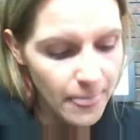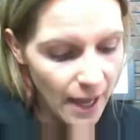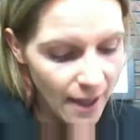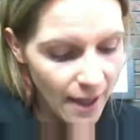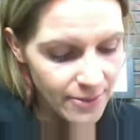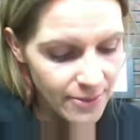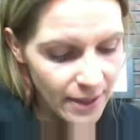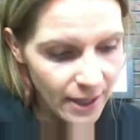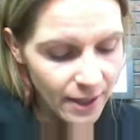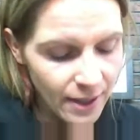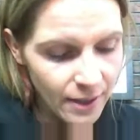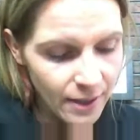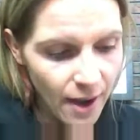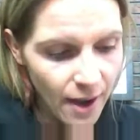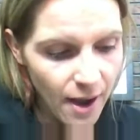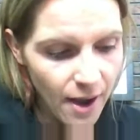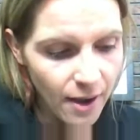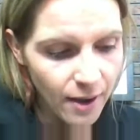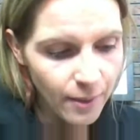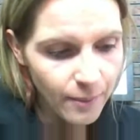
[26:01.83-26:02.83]
And then
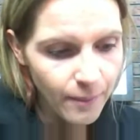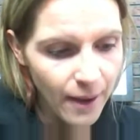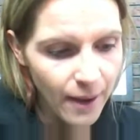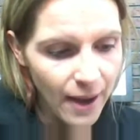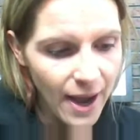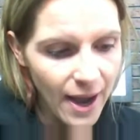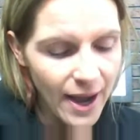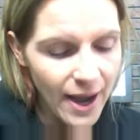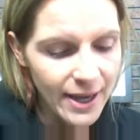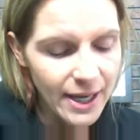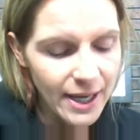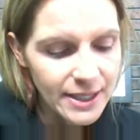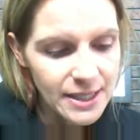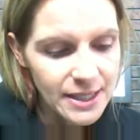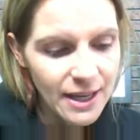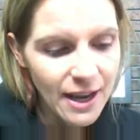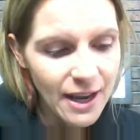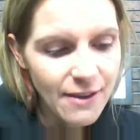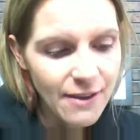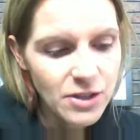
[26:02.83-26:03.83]
I did
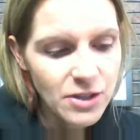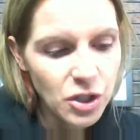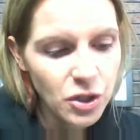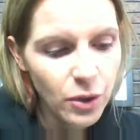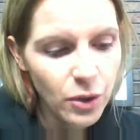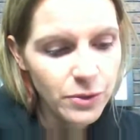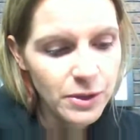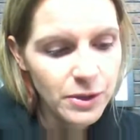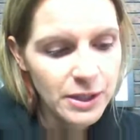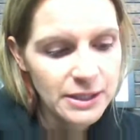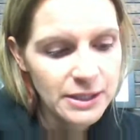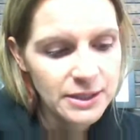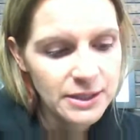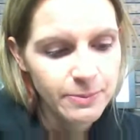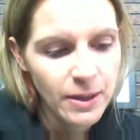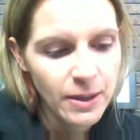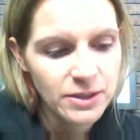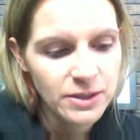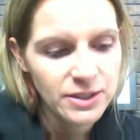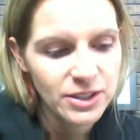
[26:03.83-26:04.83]
have a clothing
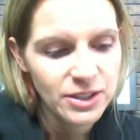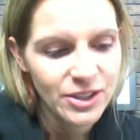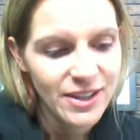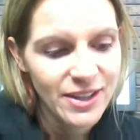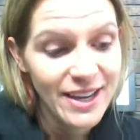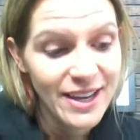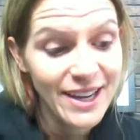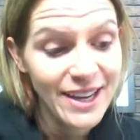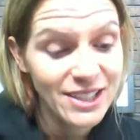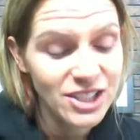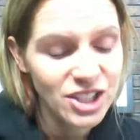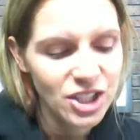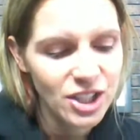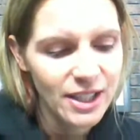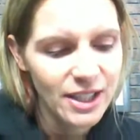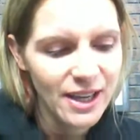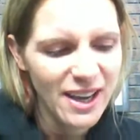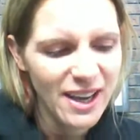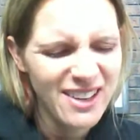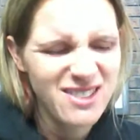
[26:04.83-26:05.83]
sponsor. They
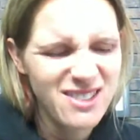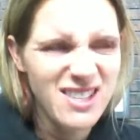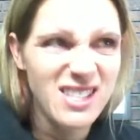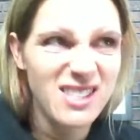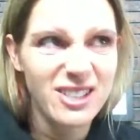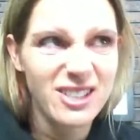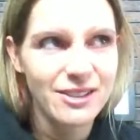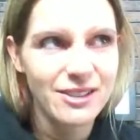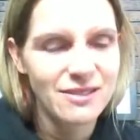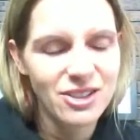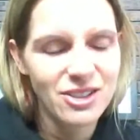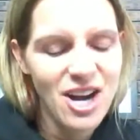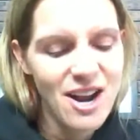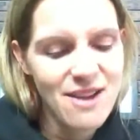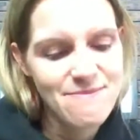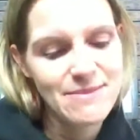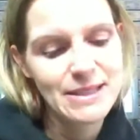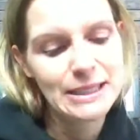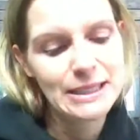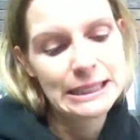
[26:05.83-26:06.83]
actually, I don't think they're
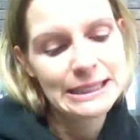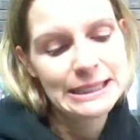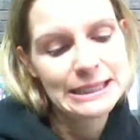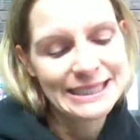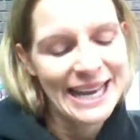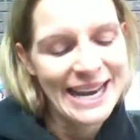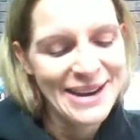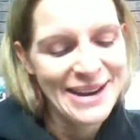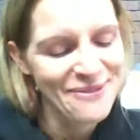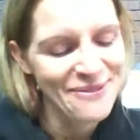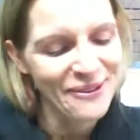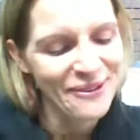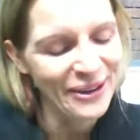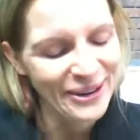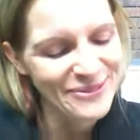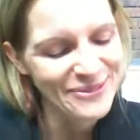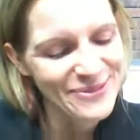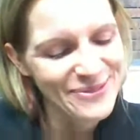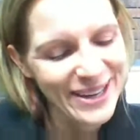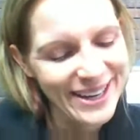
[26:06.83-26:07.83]
not in business
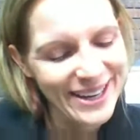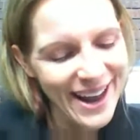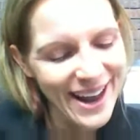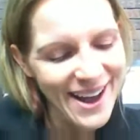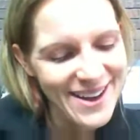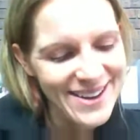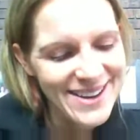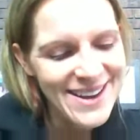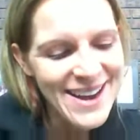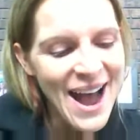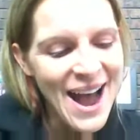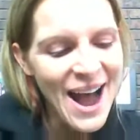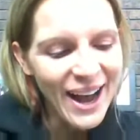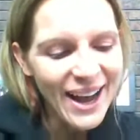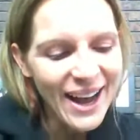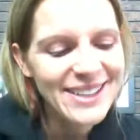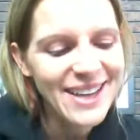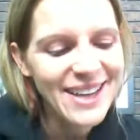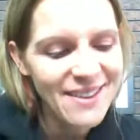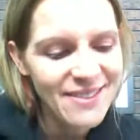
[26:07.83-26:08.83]
anymore, but
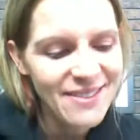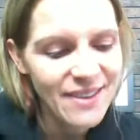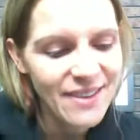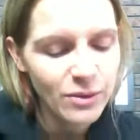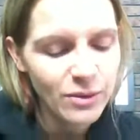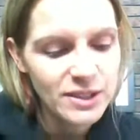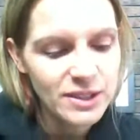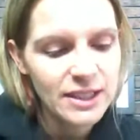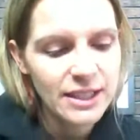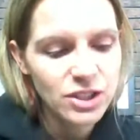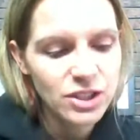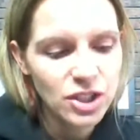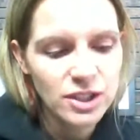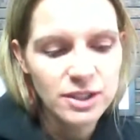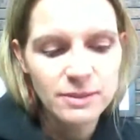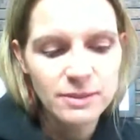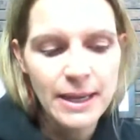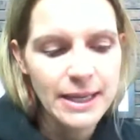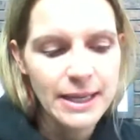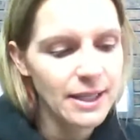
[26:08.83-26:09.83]
again, that was like
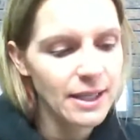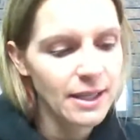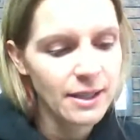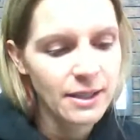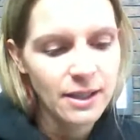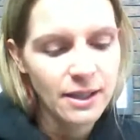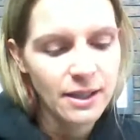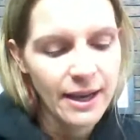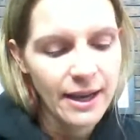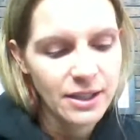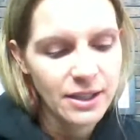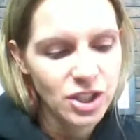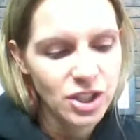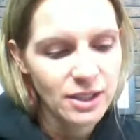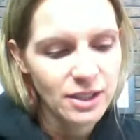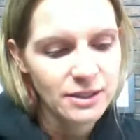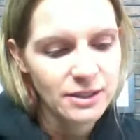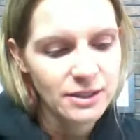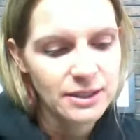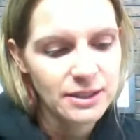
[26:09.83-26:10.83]
just making
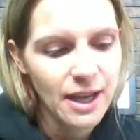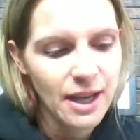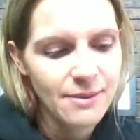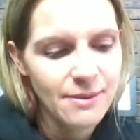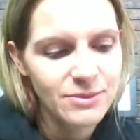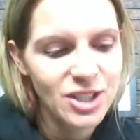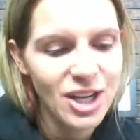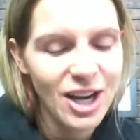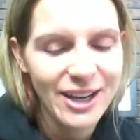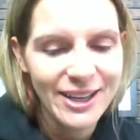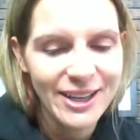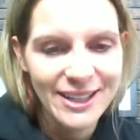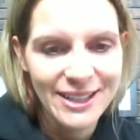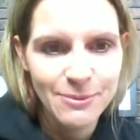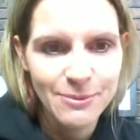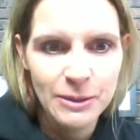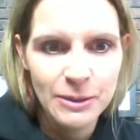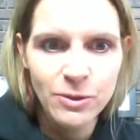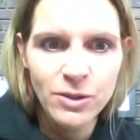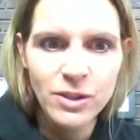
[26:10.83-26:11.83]
connections, talking to
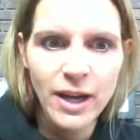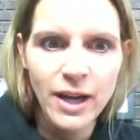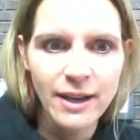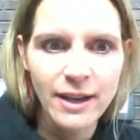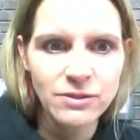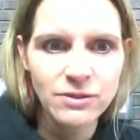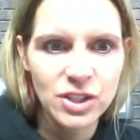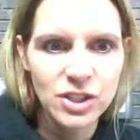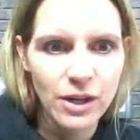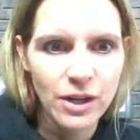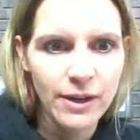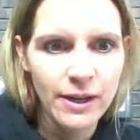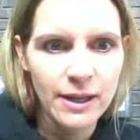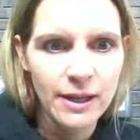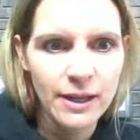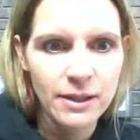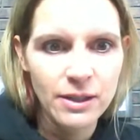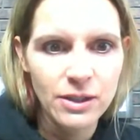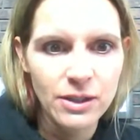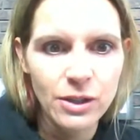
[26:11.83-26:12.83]
people, and kind of
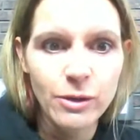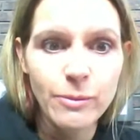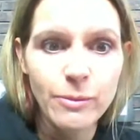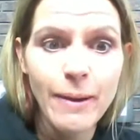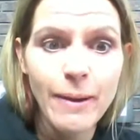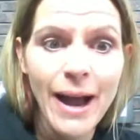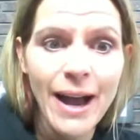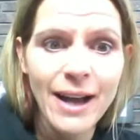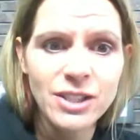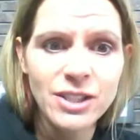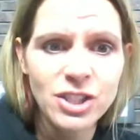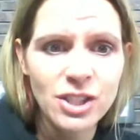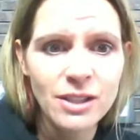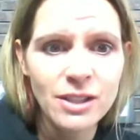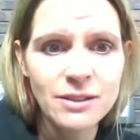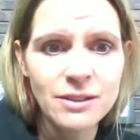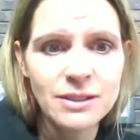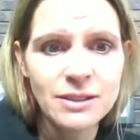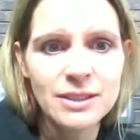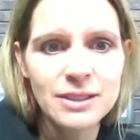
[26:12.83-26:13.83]
sharing your
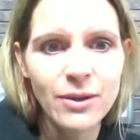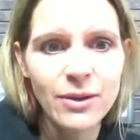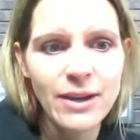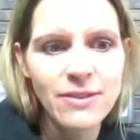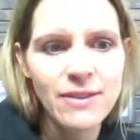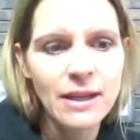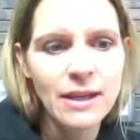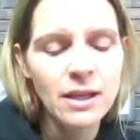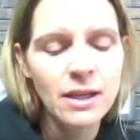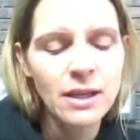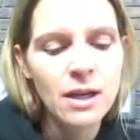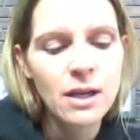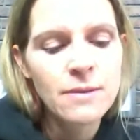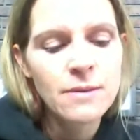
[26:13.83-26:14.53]
passions. So I think